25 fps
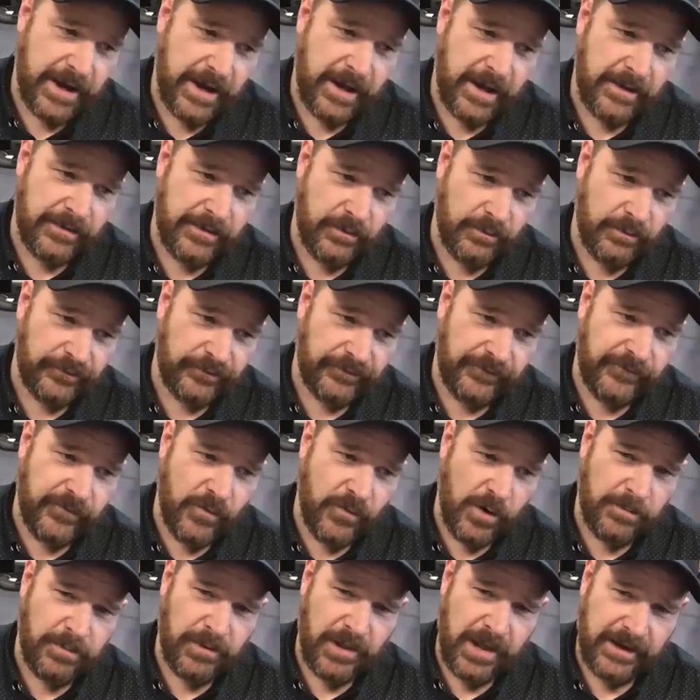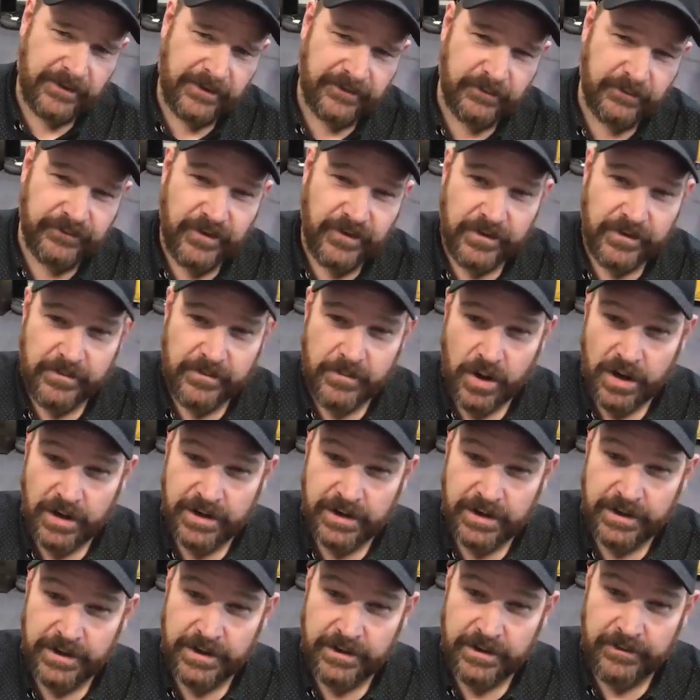there was a fourplex that was on the
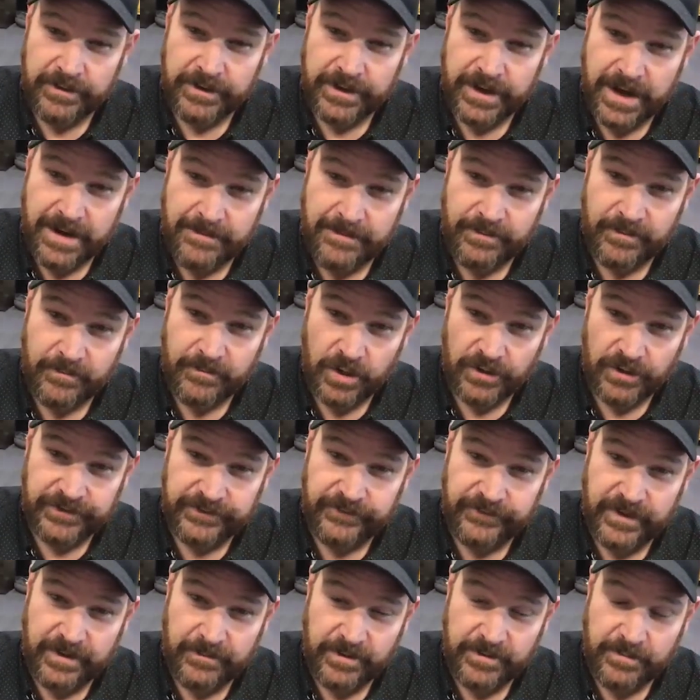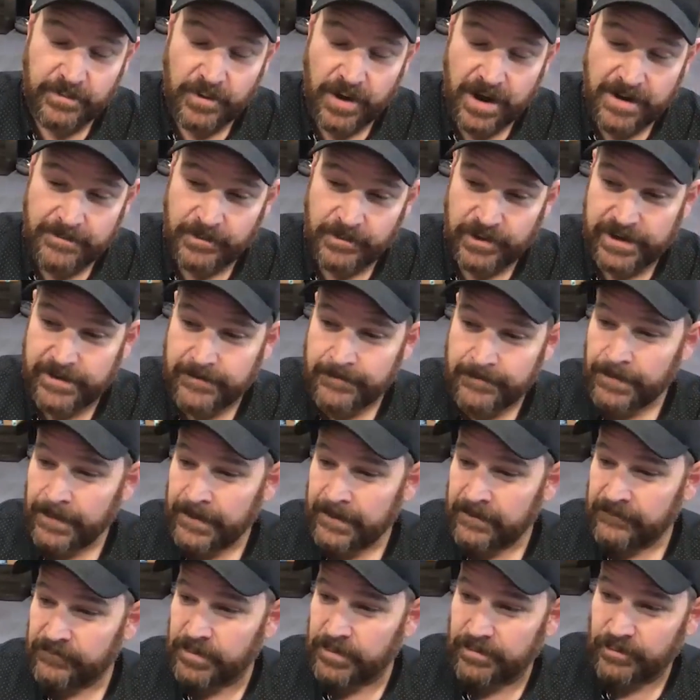market here in Napa, multifamily property.
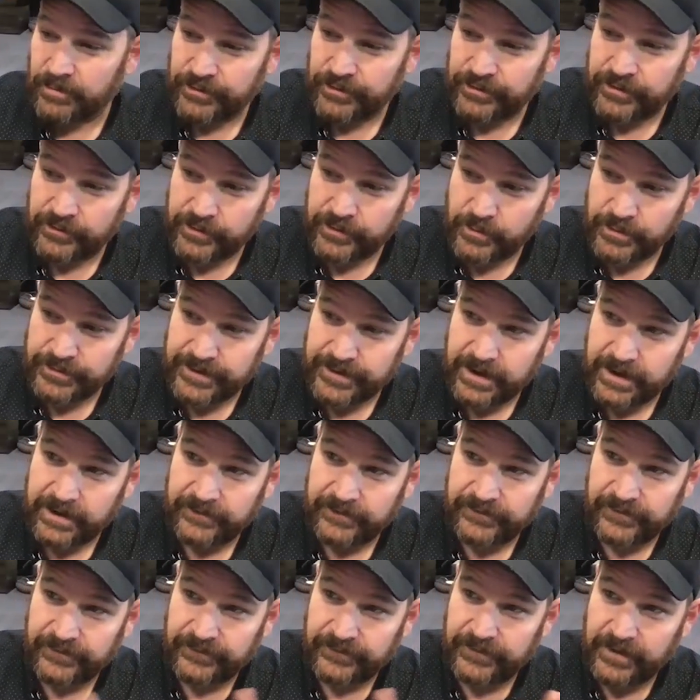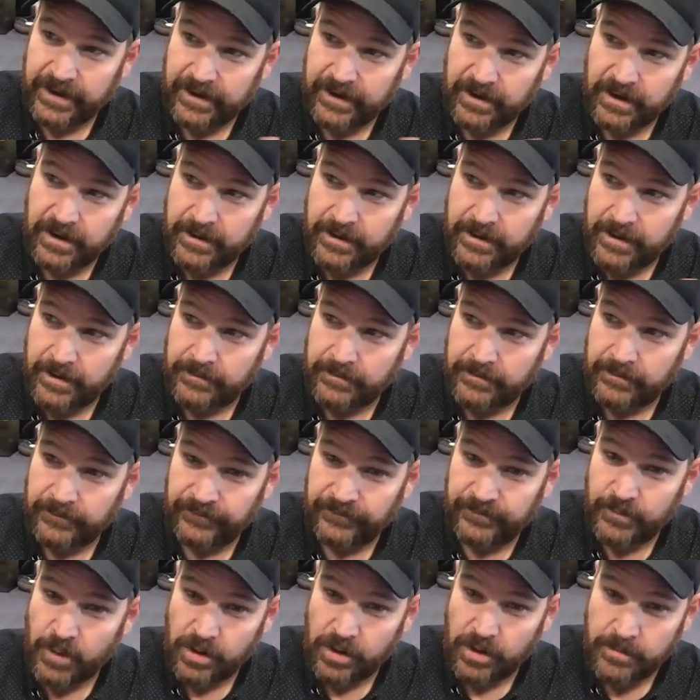People that don't know what that is, it's like a
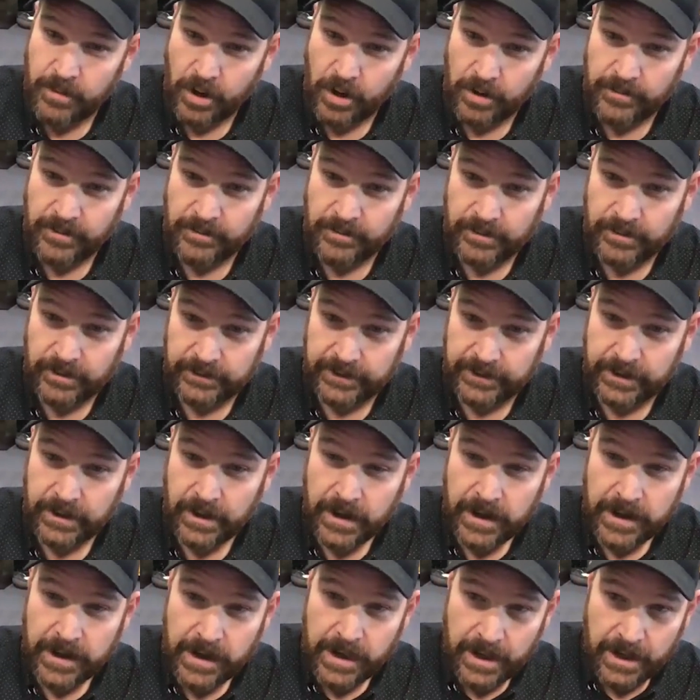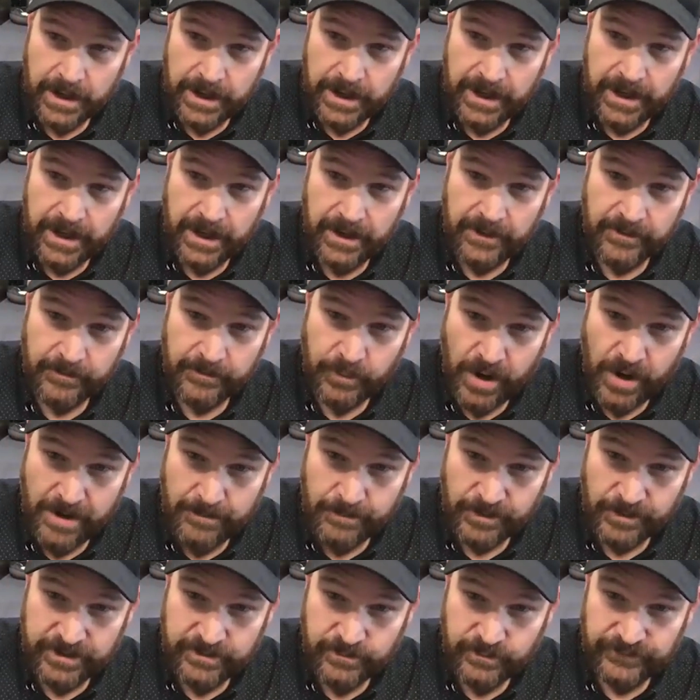small apartment building. And the
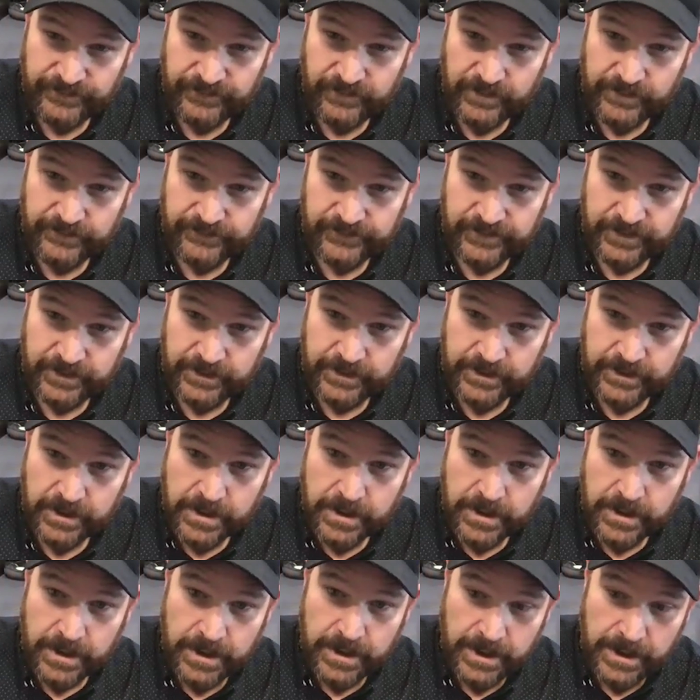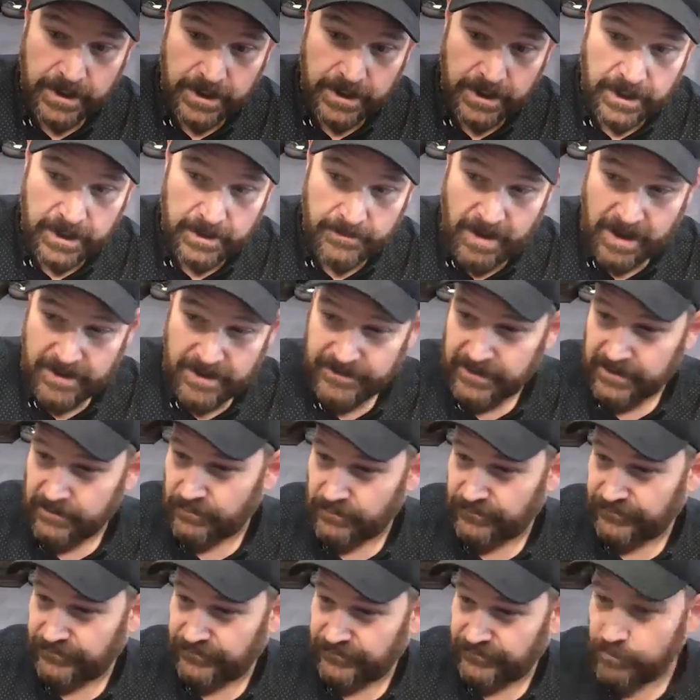property was listed, I think it
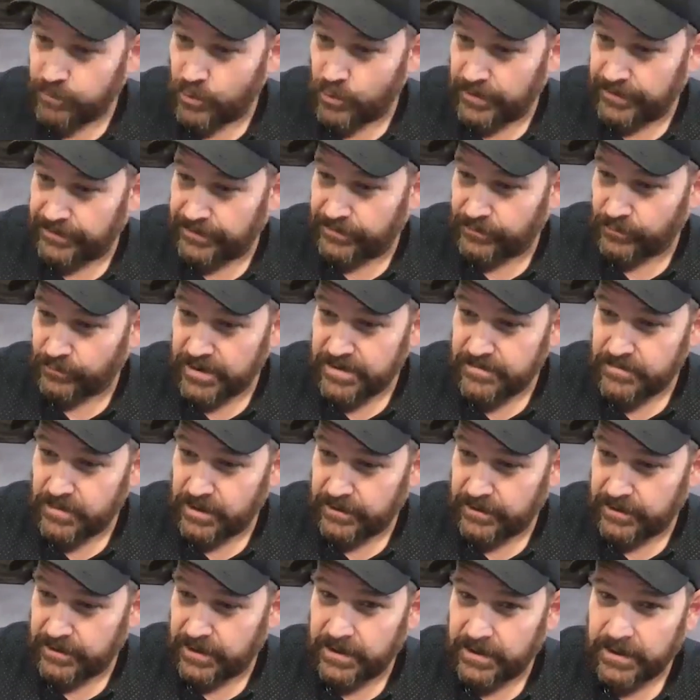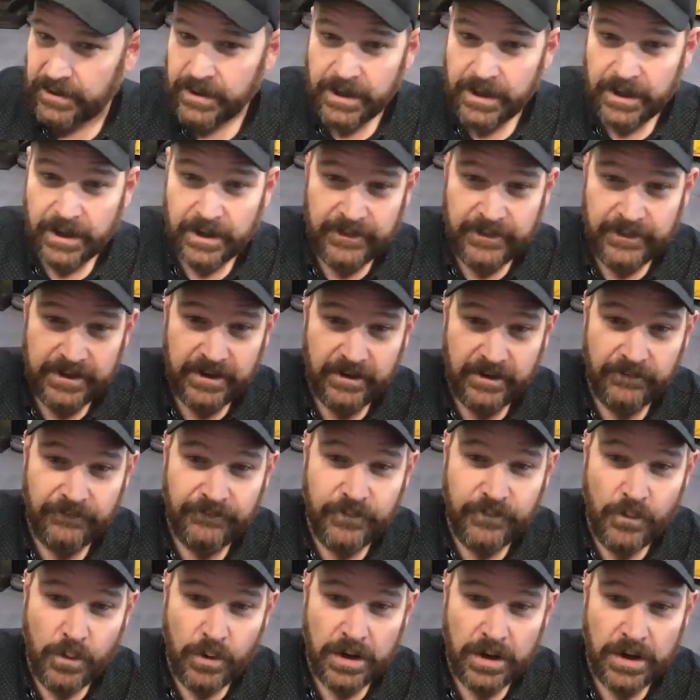was $2.3 million, and they did
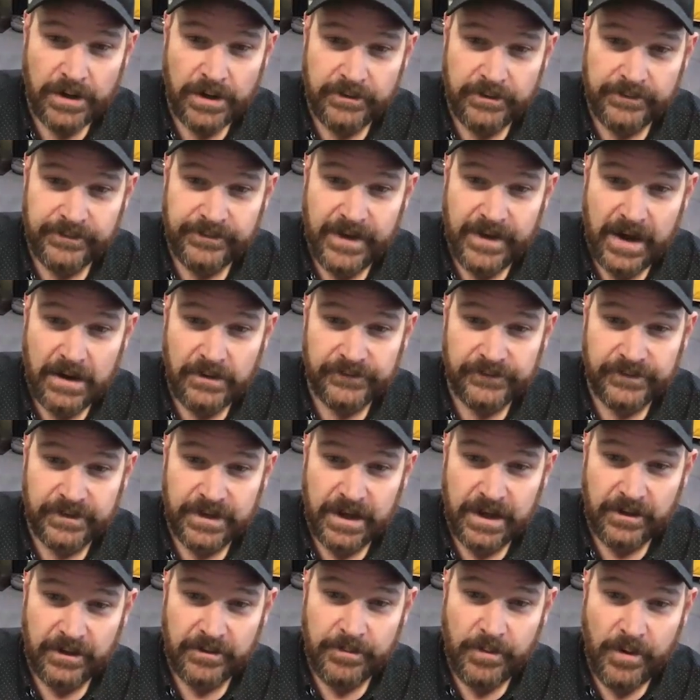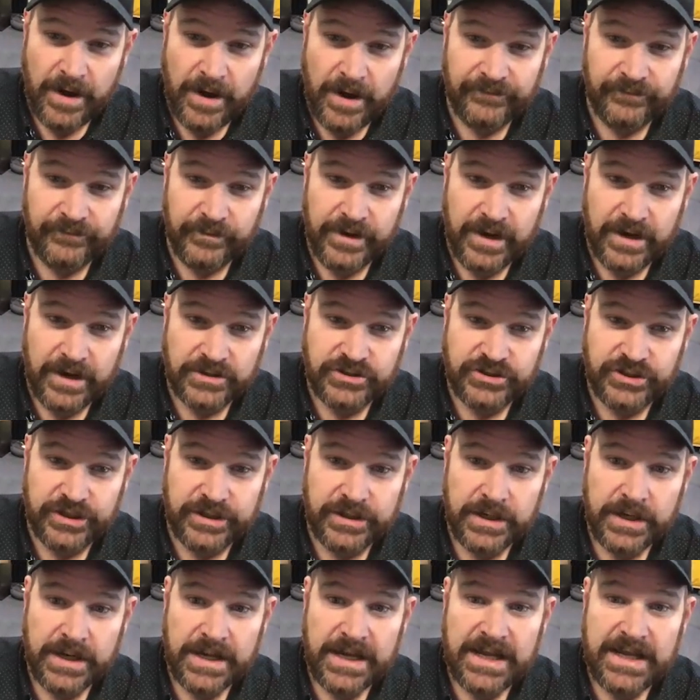a $400,000 price reduction
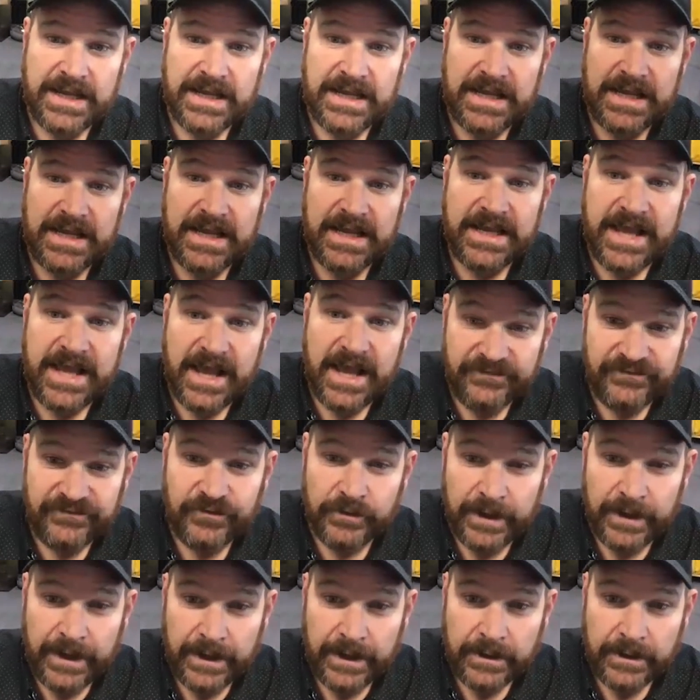yesterday.